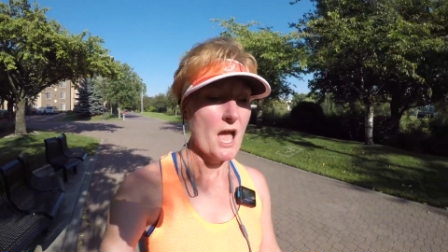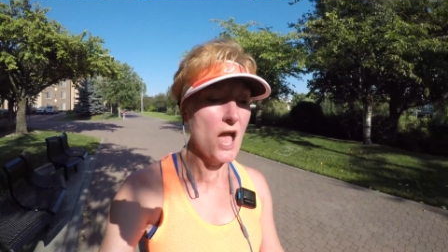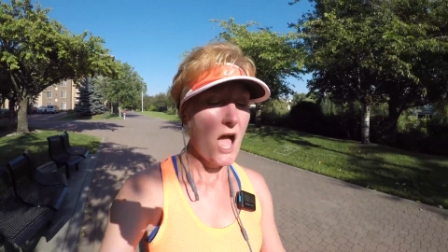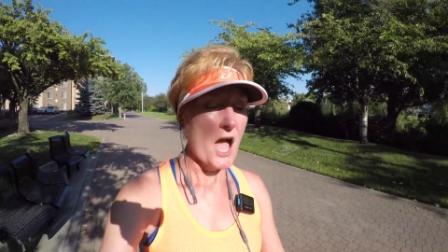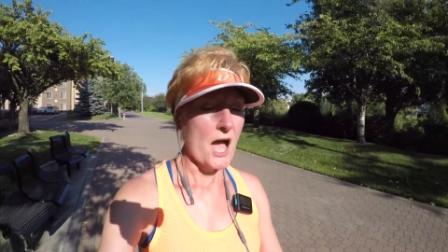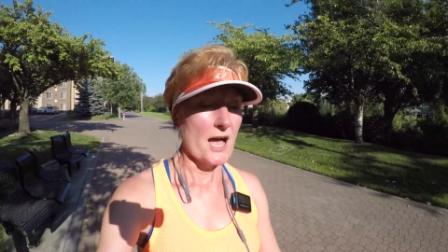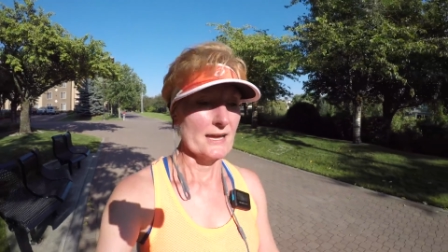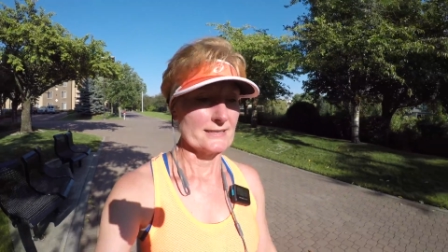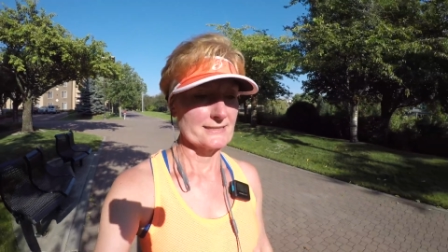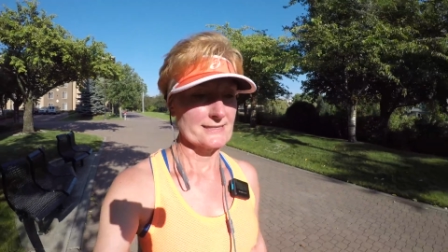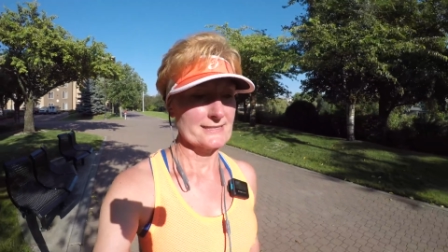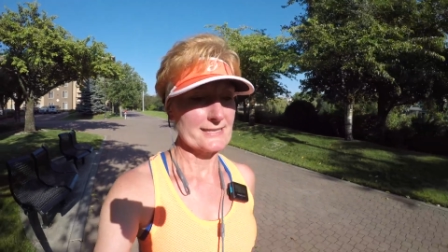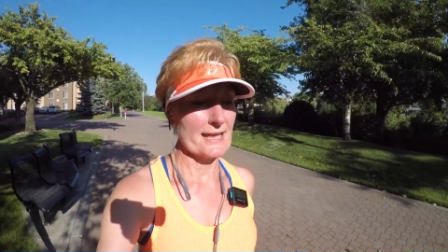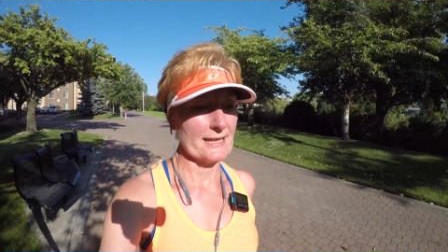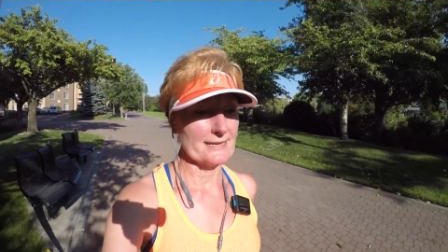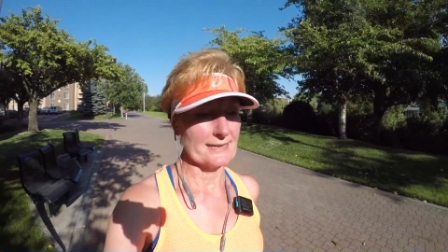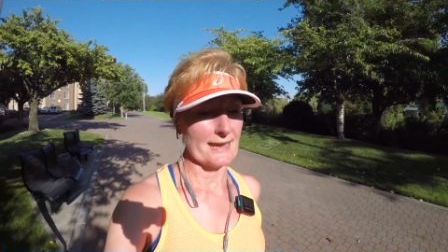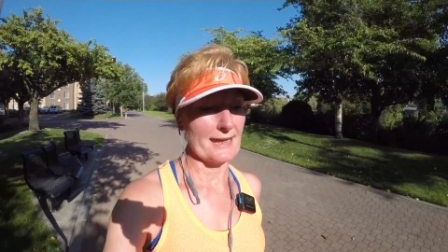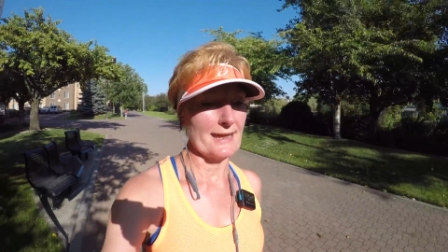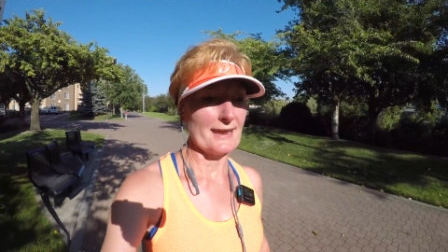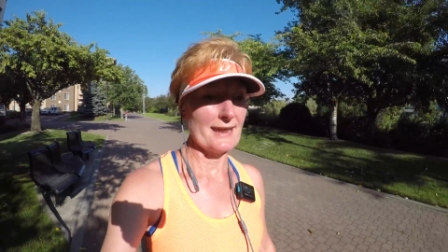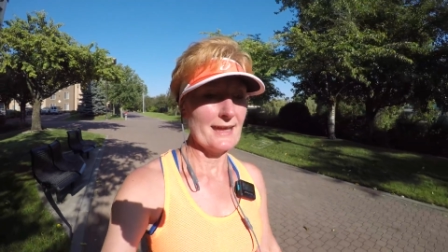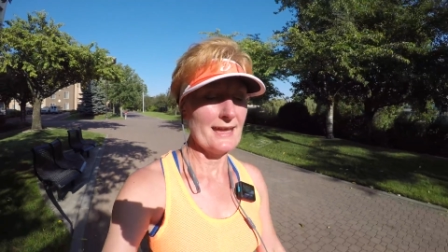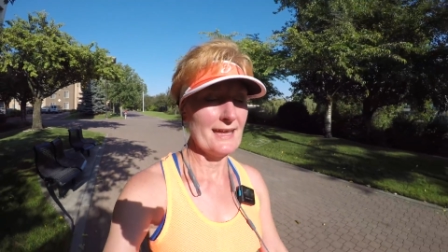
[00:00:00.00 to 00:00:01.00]
on
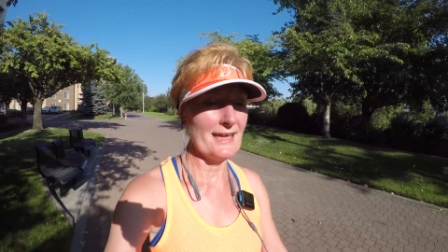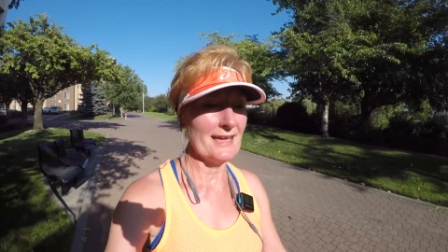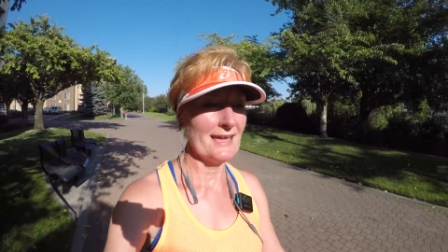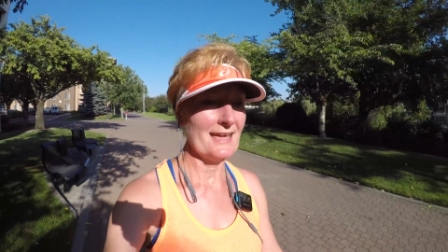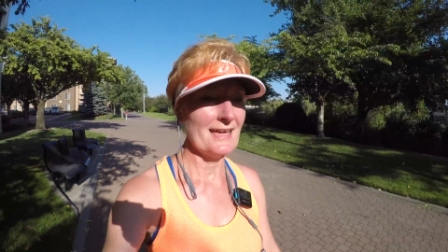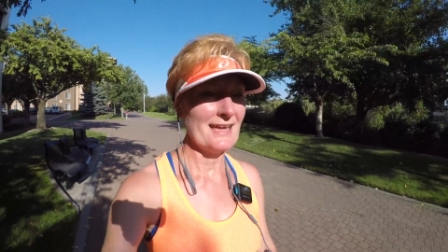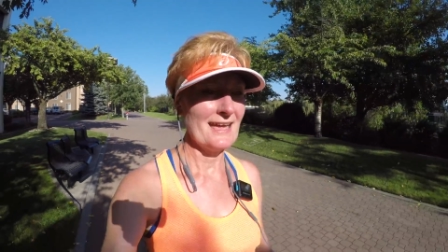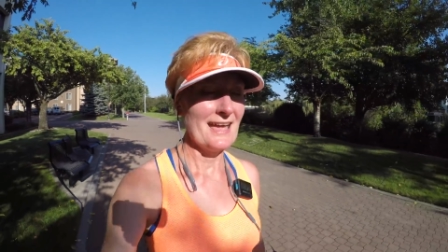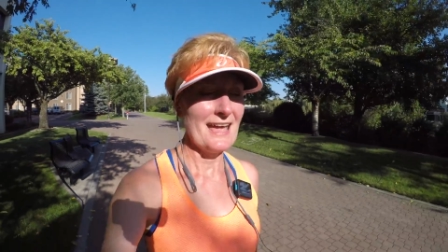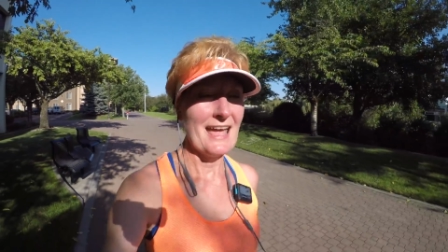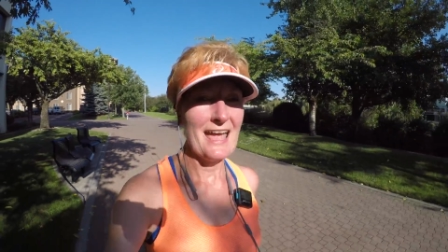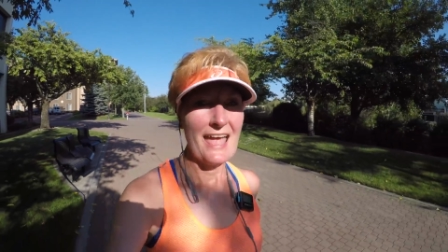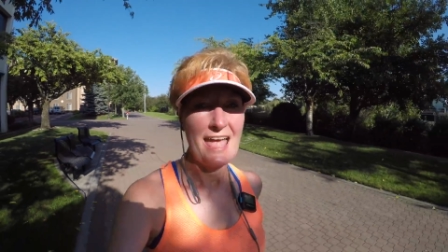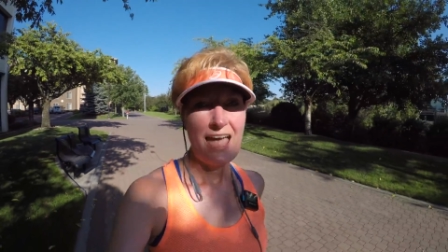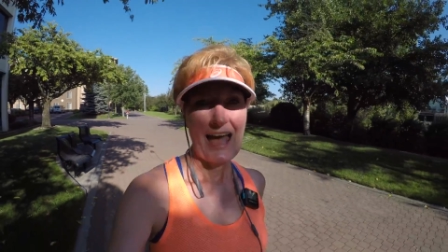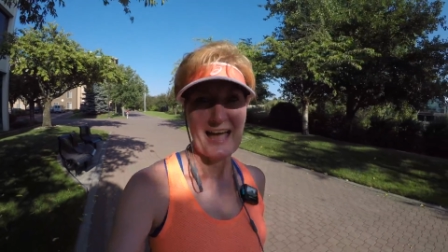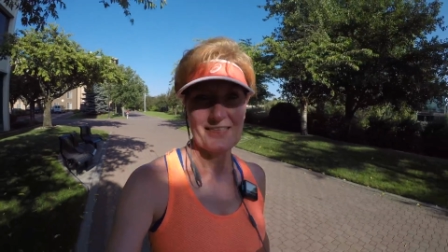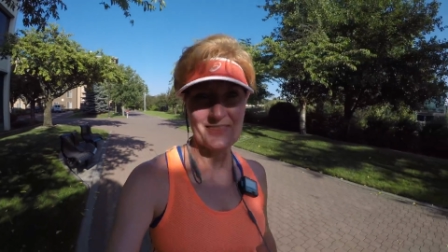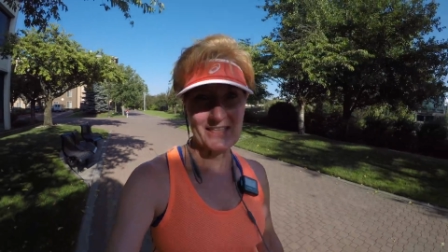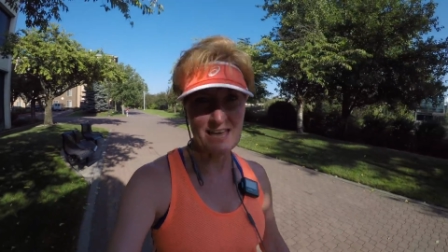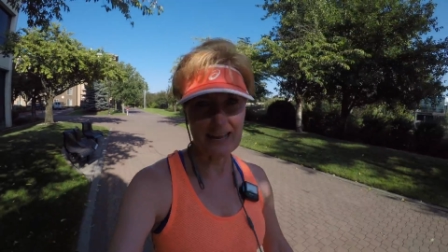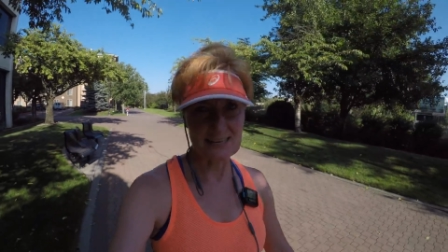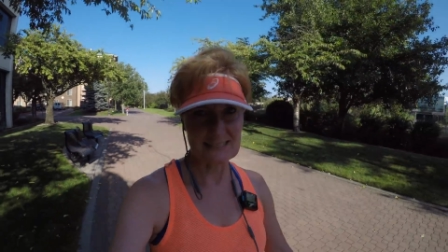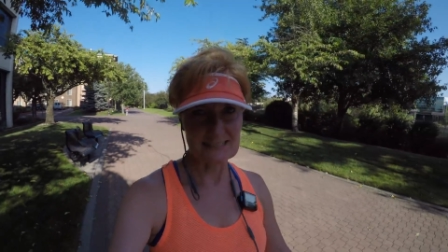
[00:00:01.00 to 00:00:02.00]
Sunday, and
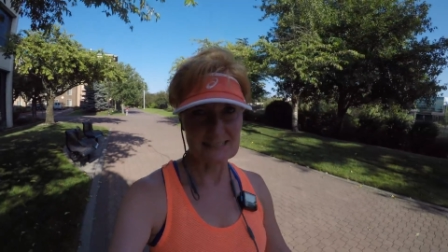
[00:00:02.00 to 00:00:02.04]
that is